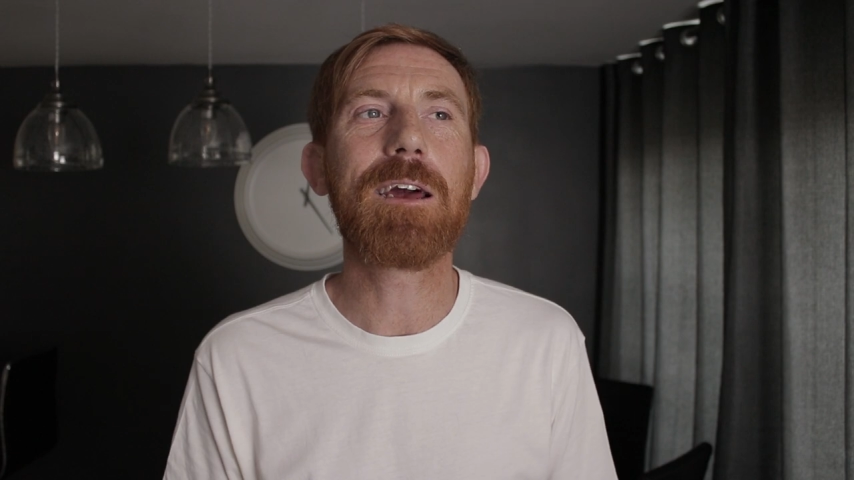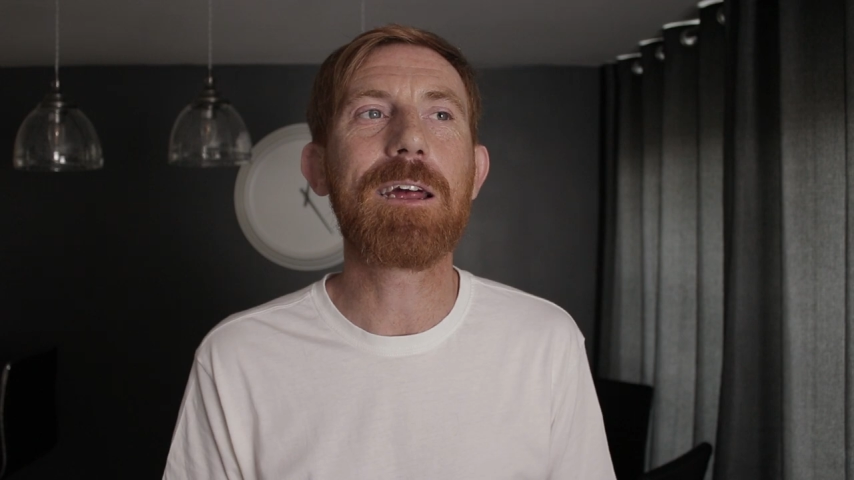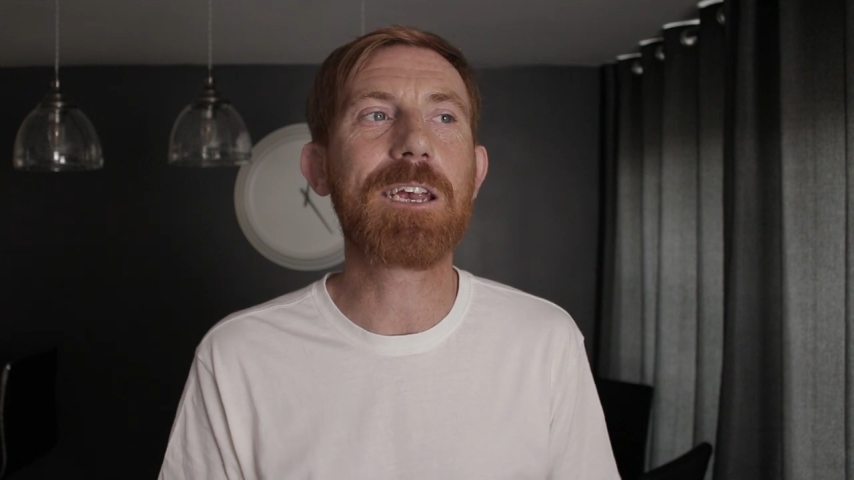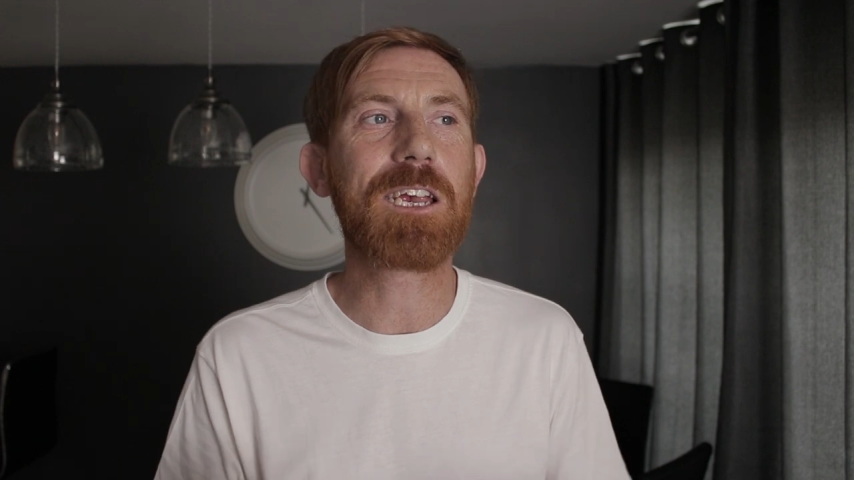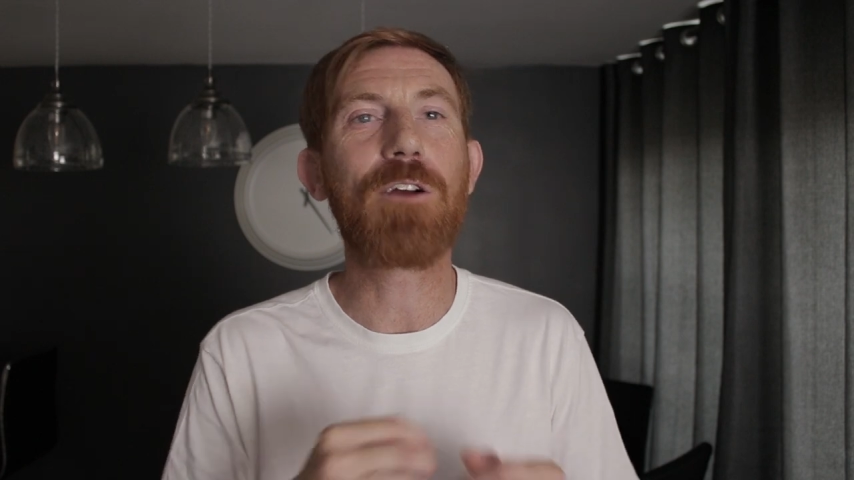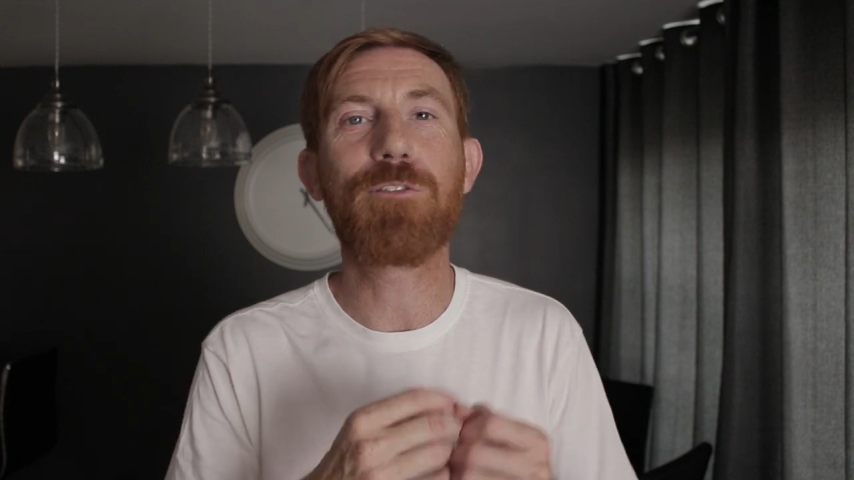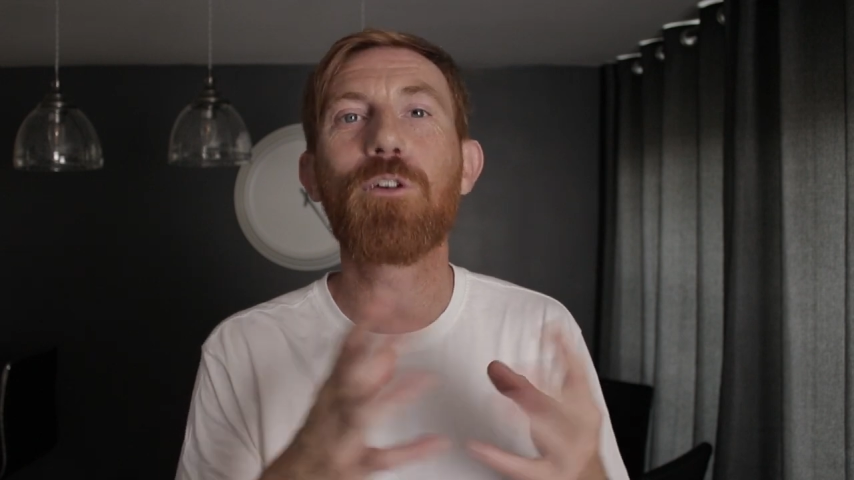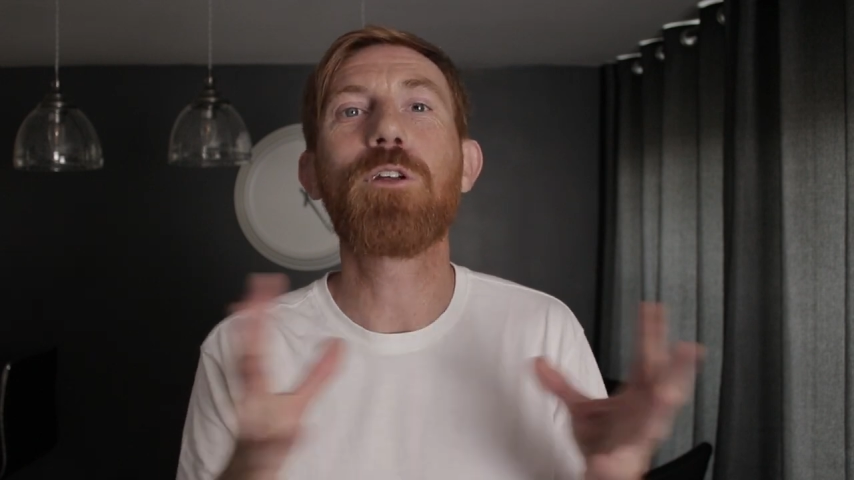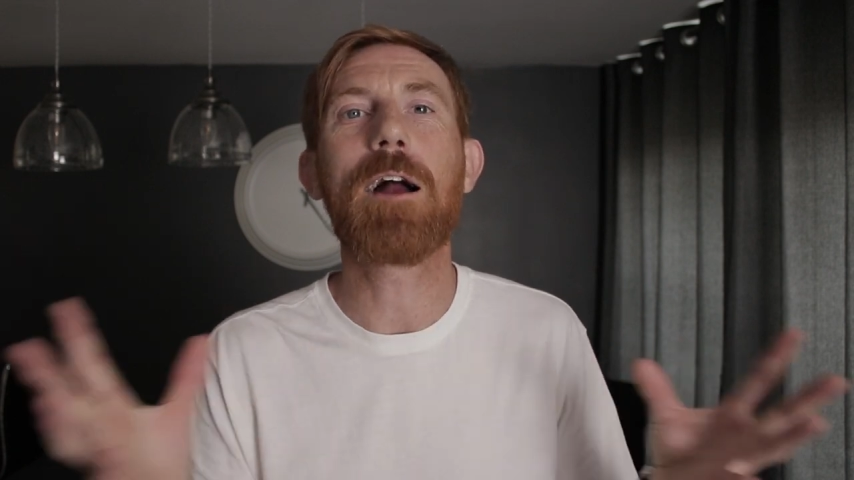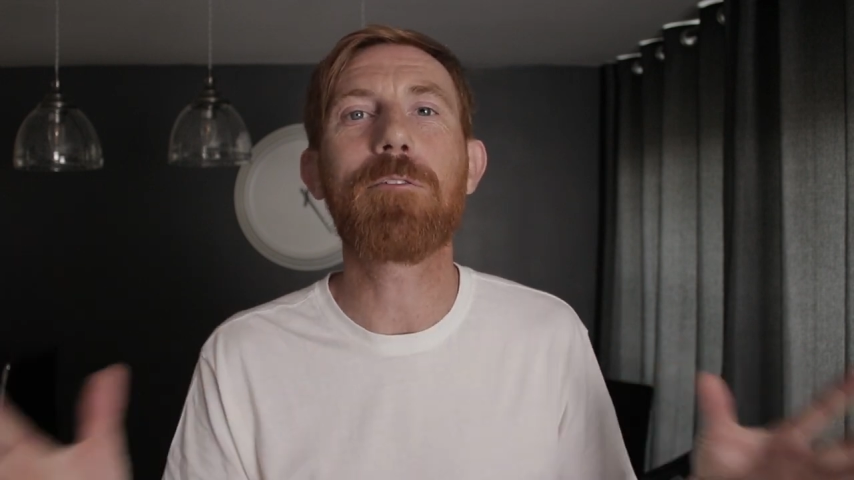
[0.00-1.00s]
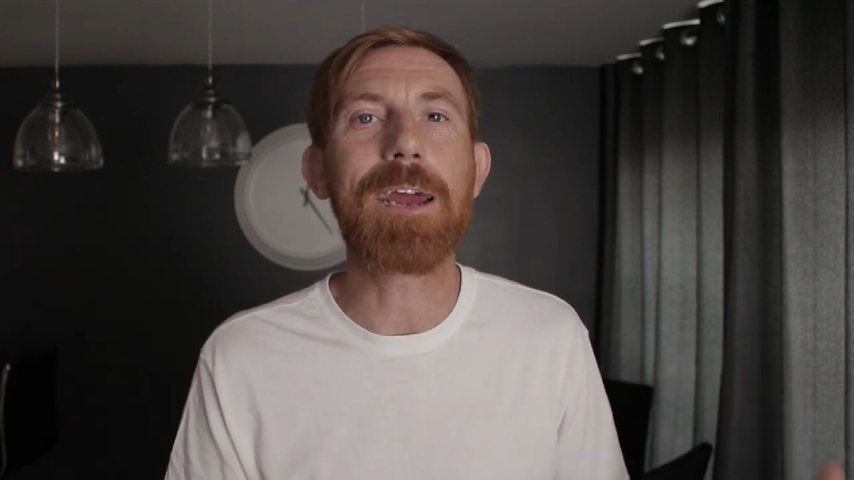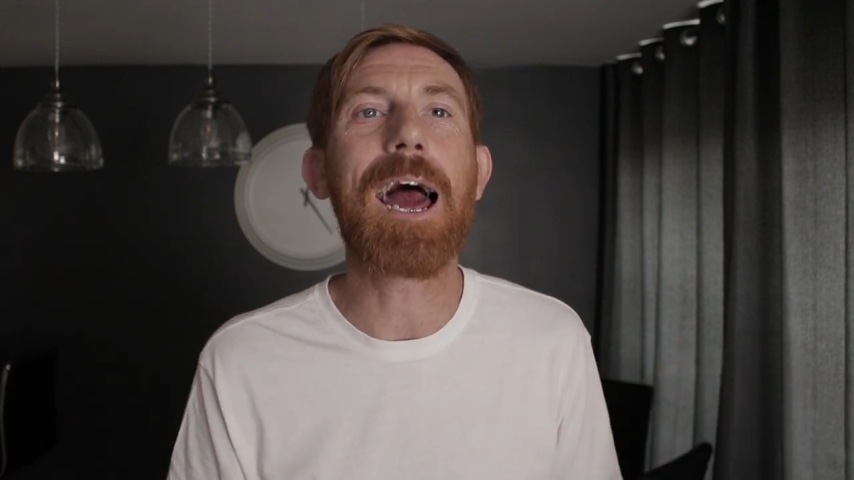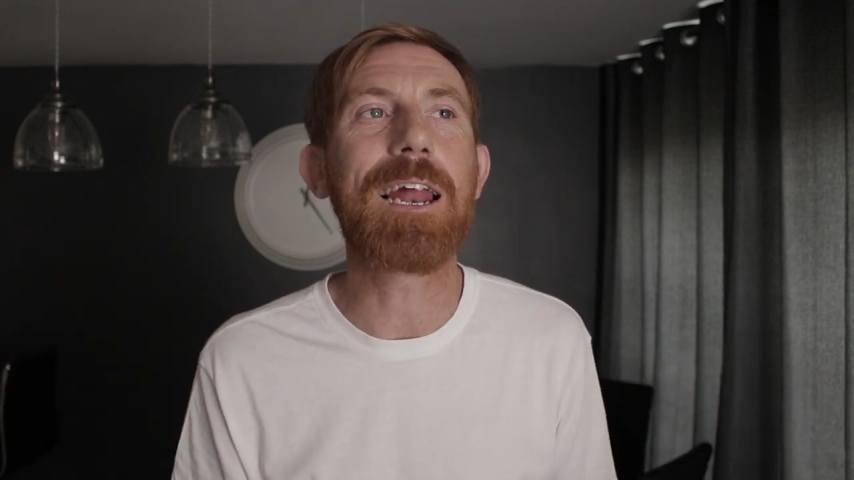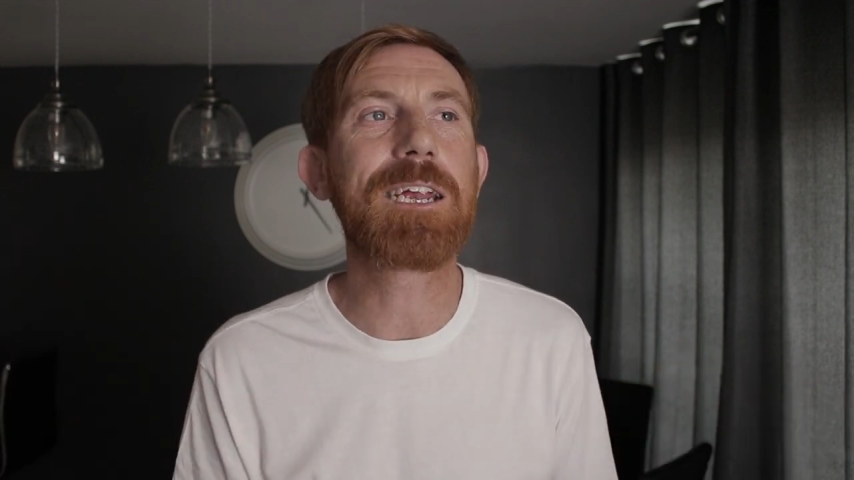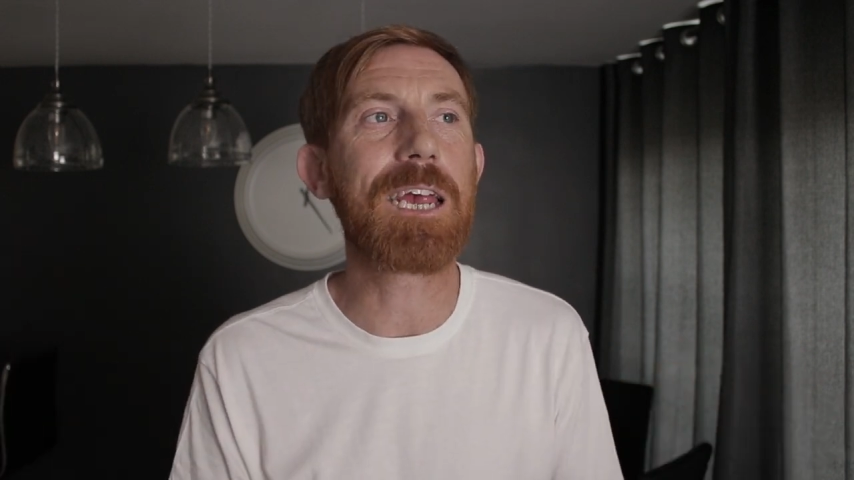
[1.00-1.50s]
And so through that
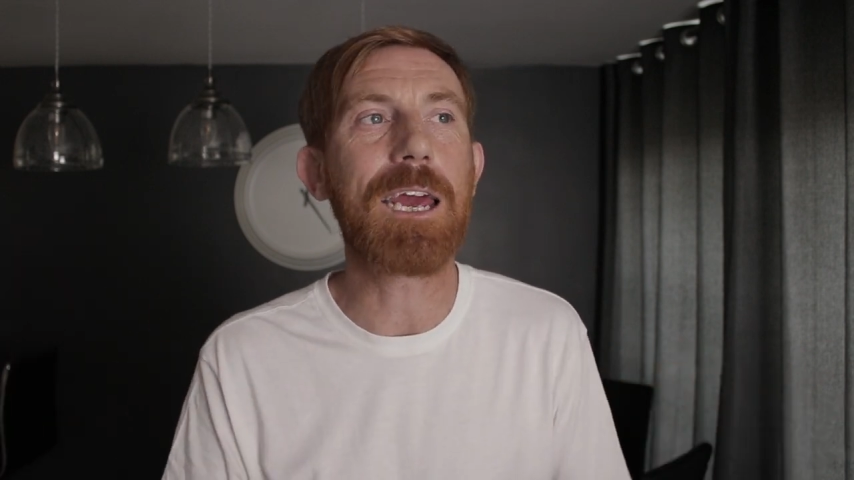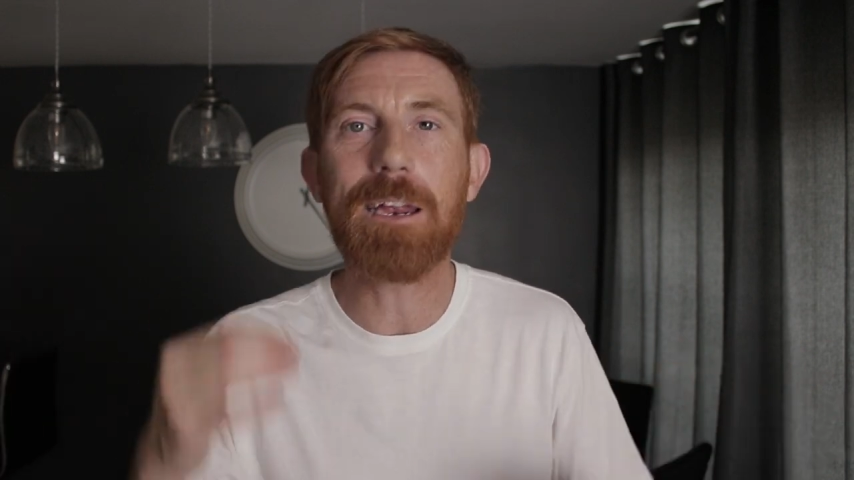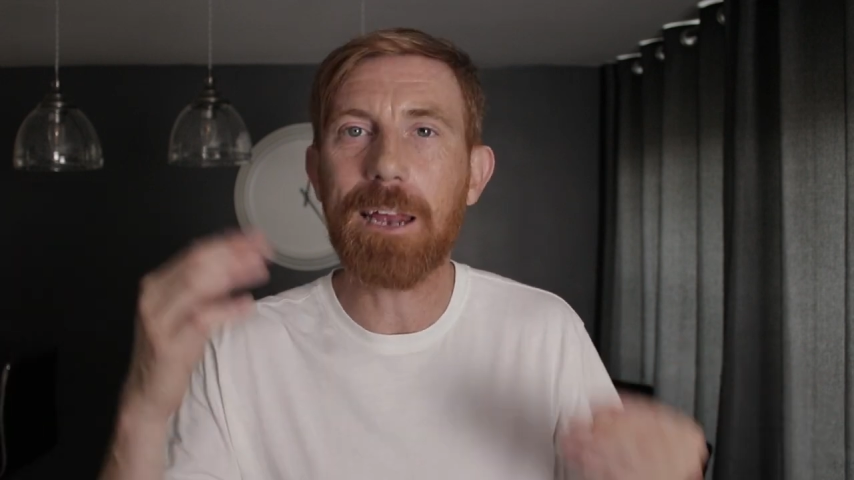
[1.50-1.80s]
reality,